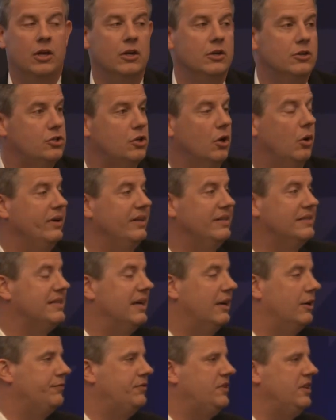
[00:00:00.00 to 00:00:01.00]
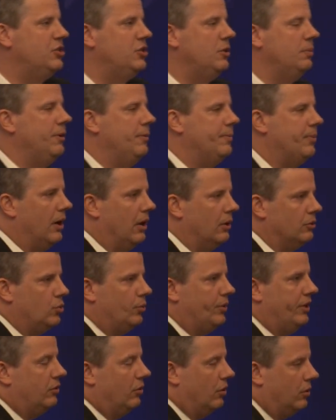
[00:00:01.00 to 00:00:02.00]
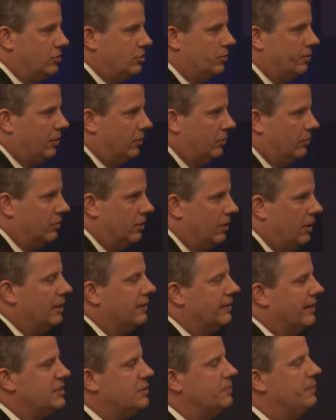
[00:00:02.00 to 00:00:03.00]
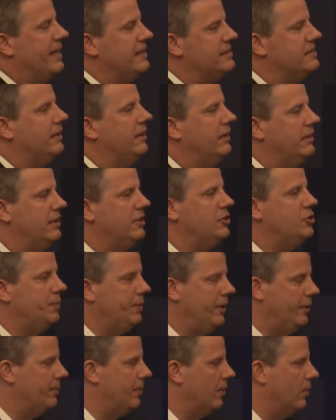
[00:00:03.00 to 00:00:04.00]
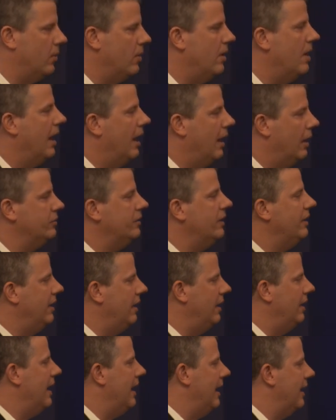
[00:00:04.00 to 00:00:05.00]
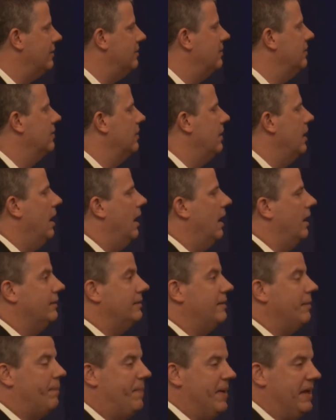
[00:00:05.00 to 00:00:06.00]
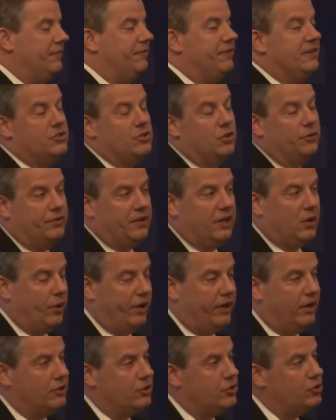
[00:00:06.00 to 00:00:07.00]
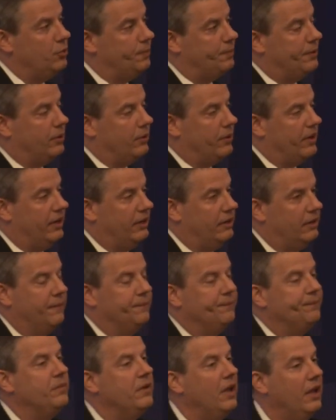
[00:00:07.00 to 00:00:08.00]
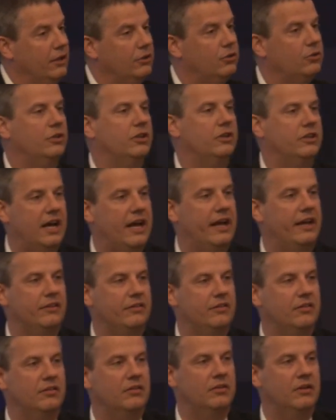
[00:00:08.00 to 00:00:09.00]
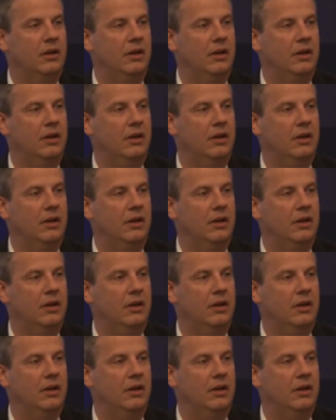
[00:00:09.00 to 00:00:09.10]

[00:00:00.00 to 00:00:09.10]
So instead of teaching people how to eat oatmeal, let's basically teach people how they can add the benefits of the Quaker supergrain into their diets.